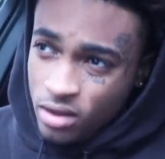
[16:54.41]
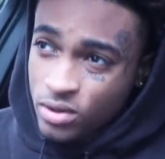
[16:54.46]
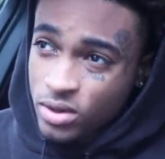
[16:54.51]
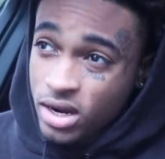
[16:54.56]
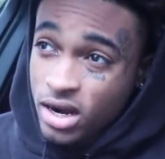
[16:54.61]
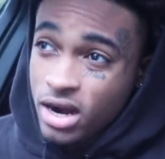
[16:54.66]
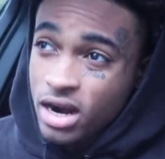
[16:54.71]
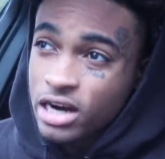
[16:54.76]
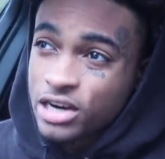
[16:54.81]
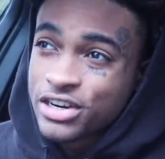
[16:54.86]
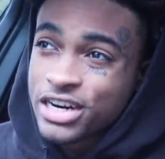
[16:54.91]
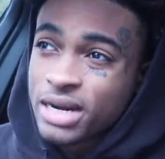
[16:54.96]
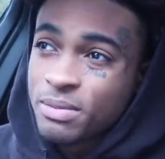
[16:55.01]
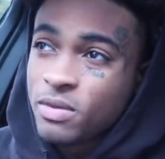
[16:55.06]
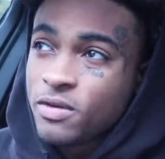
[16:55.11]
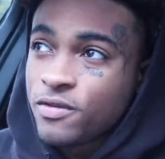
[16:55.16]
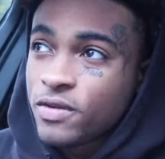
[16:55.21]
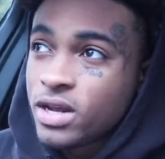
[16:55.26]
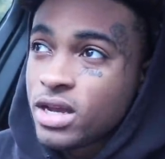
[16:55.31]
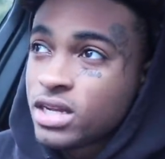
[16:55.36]
Go get her a
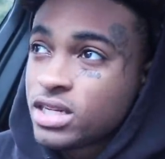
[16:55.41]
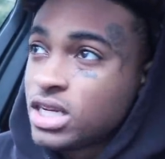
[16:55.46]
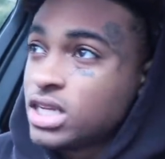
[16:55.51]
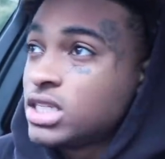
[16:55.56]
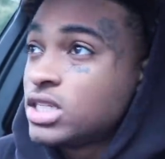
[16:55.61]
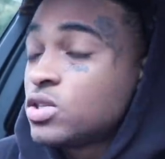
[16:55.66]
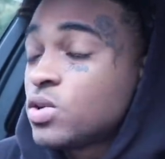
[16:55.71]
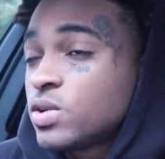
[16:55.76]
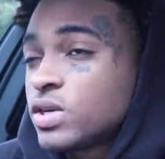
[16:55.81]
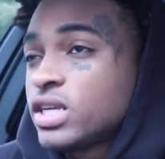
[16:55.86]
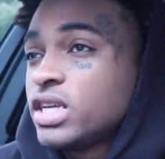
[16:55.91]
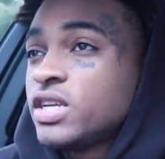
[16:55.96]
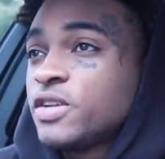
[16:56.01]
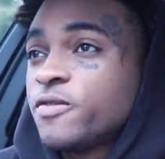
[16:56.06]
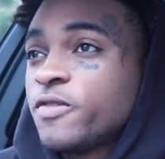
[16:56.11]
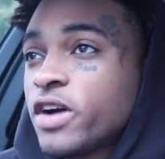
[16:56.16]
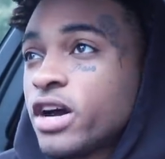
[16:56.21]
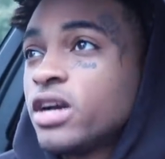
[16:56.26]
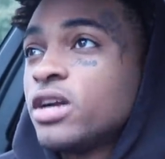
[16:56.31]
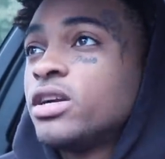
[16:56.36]
Grammy for that. That song
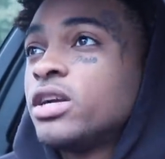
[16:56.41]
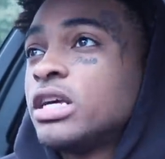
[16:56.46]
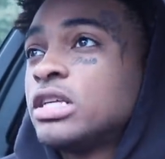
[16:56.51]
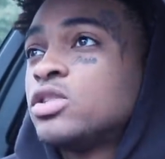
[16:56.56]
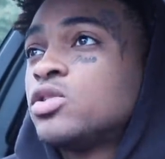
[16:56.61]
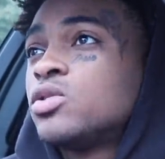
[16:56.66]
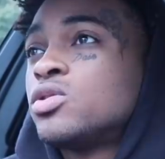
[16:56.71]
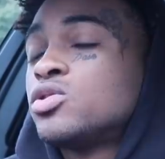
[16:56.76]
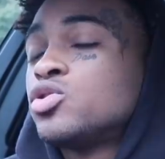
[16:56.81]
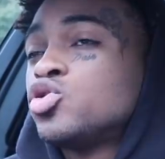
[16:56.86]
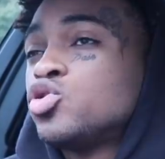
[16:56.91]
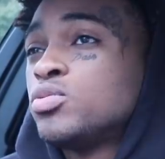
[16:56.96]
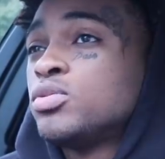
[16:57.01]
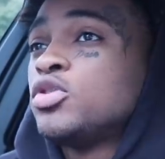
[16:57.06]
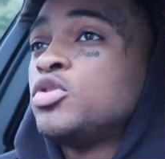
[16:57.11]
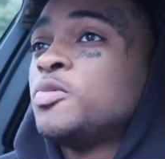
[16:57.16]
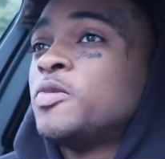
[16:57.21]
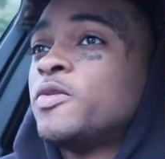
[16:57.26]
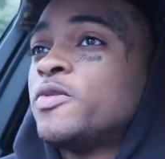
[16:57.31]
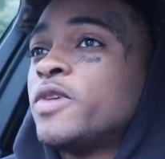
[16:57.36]
is fire. That song super,
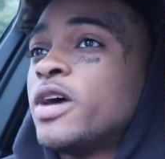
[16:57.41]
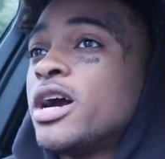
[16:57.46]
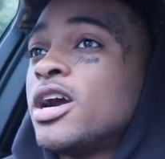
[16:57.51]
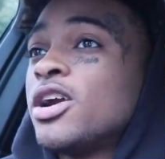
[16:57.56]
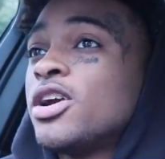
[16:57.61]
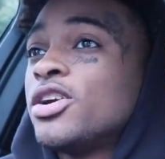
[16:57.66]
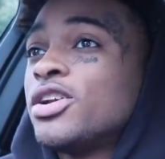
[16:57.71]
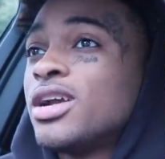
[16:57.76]
super fire.